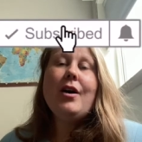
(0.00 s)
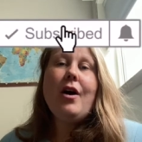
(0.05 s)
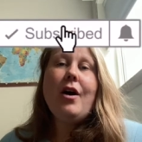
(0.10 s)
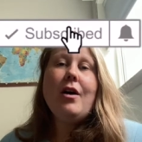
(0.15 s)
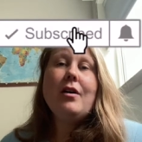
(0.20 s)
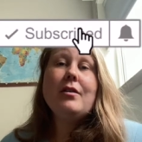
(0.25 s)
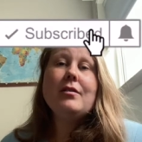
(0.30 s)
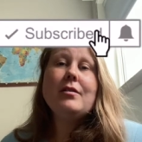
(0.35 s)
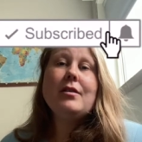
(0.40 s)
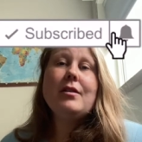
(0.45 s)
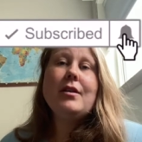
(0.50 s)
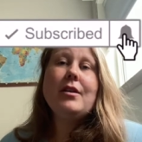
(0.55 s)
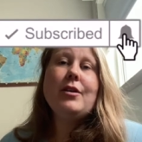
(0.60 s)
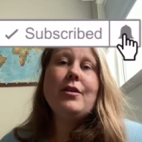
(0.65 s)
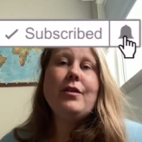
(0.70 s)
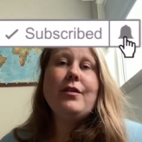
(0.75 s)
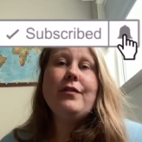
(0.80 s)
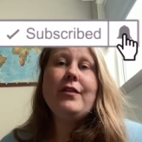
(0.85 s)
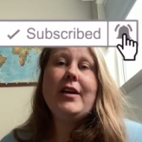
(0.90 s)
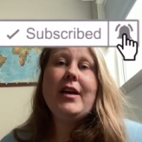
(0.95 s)
also the
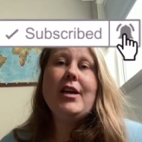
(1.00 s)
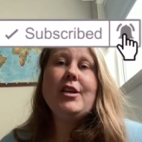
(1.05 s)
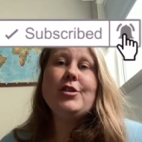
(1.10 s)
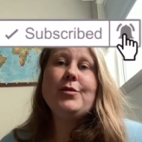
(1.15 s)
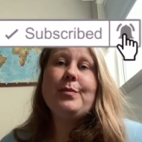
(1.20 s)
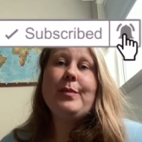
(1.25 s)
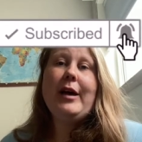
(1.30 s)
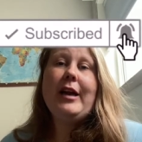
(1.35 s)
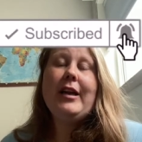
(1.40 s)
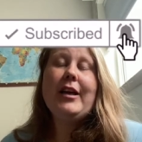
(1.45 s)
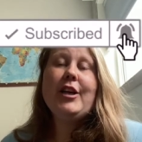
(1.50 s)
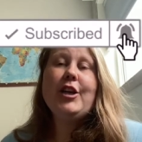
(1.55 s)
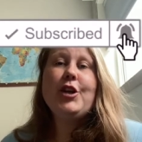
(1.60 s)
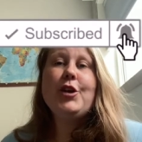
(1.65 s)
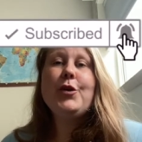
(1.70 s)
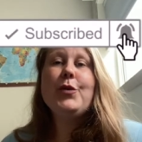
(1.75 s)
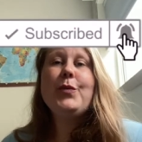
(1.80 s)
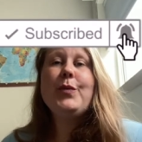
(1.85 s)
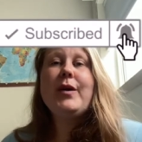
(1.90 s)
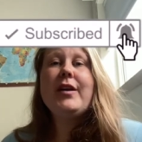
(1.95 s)
notification bell, and
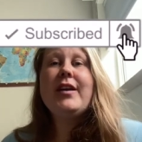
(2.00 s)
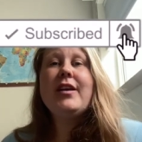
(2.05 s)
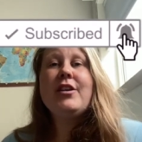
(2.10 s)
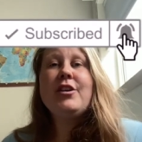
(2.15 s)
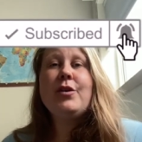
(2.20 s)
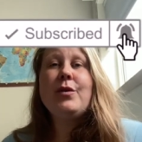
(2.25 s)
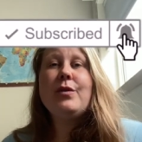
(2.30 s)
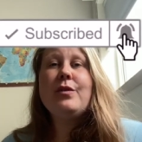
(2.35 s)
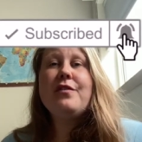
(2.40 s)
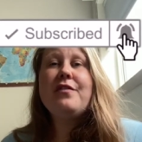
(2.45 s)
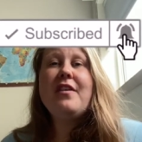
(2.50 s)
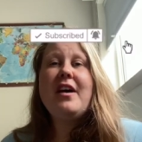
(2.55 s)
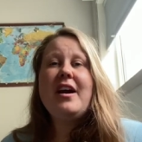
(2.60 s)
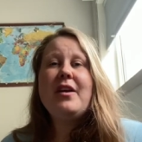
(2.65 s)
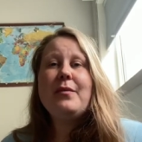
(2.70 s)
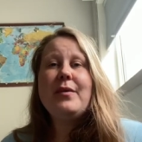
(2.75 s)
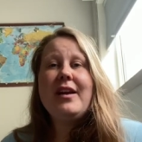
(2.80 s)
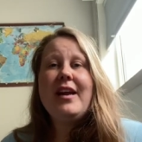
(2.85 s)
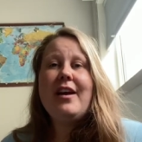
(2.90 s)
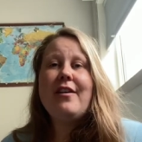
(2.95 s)
you will get notified
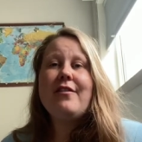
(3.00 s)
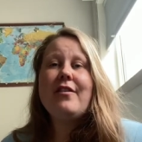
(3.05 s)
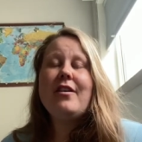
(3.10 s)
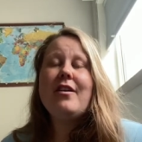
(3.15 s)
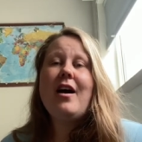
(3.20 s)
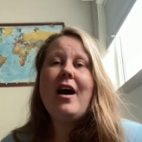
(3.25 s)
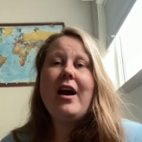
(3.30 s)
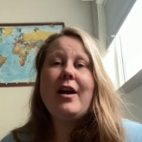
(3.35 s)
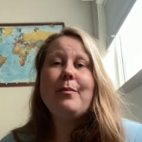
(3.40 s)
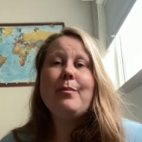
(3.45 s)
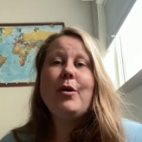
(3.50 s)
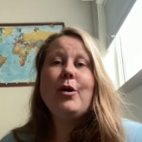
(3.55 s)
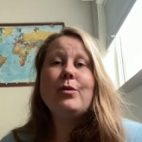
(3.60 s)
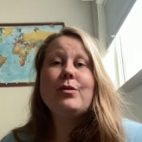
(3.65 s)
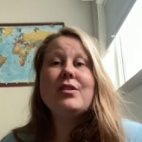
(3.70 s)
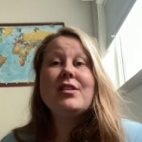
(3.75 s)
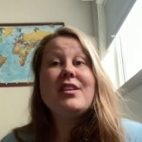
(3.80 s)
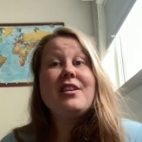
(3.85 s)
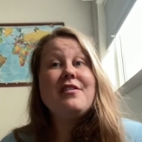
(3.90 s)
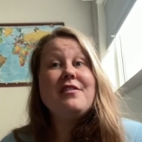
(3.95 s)
whenever I
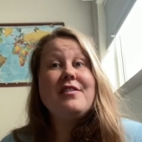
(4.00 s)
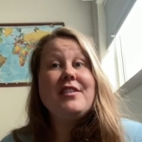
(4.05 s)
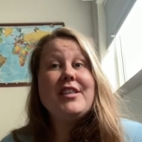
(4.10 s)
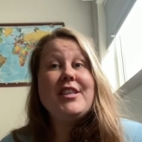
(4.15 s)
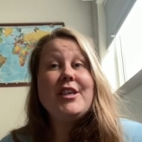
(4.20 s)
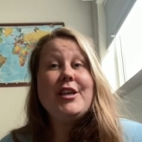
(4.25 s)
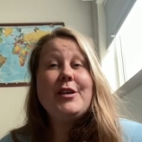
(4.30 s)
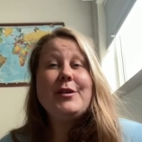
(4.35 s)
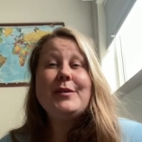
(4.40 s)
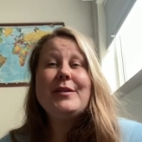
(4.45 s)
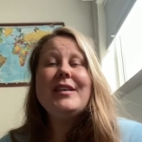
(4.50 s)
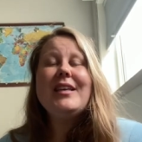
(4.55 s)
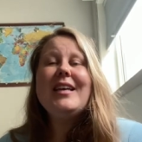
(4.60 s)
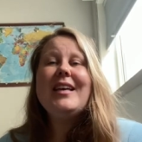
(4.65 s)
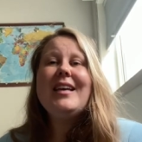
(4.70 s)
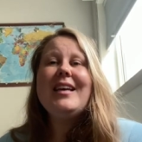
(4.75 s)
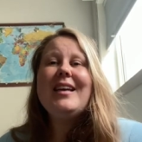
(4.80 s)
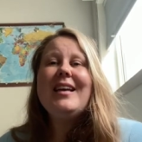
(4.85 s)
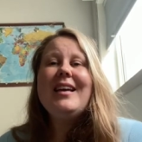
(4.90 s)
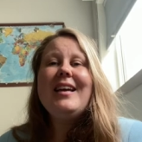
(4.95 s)
post a video.
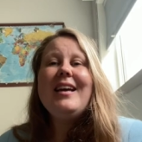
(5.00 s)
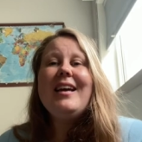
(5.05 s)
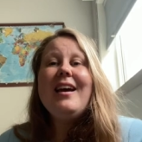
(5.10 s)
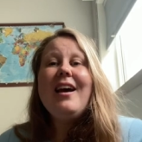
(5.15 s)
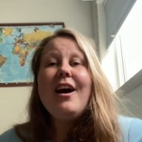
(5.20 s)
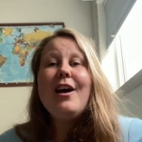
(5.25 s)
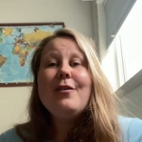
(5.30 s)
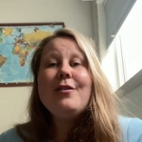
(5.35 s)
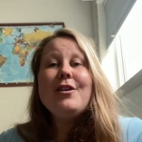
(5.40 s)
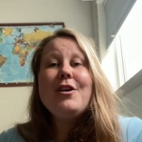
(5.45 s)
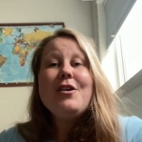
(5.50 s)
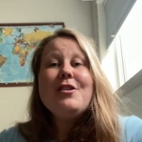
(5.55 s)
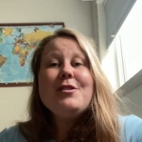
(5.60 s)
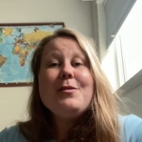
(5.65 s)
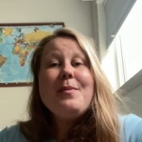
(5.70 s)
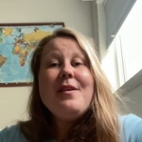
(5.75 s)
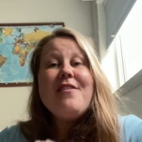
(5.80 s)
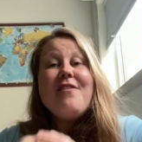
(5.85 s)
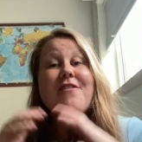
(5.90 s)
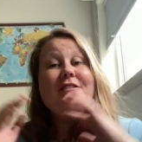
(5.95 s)
I would also
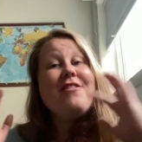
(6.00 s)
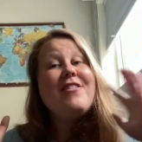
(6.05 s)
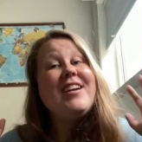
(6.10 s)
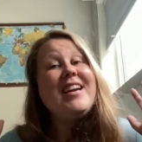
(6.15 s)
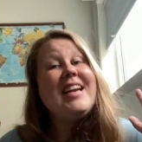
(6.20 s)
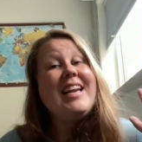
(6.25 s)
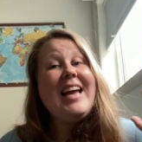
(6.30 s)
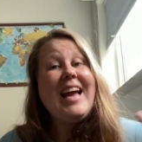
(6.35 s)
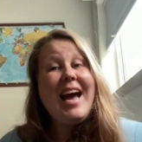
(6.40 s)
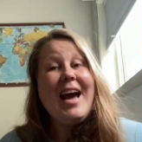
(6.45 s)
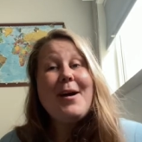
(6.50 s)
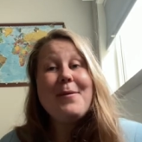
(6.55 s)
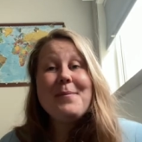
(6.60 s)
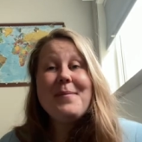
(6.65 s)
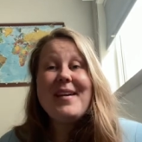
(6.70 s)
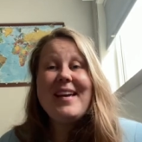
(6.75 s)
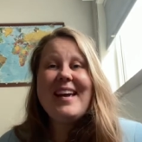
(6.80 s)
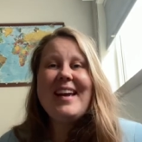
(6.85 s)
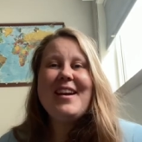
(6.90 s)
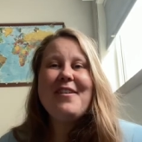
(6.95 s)
be really
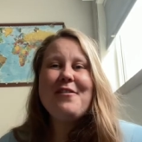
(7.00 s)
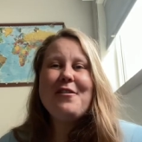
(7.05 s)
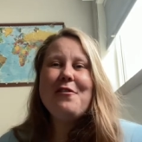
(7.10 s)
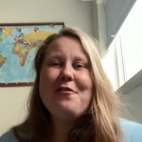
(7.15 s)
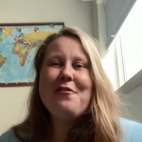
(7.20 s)
happy if you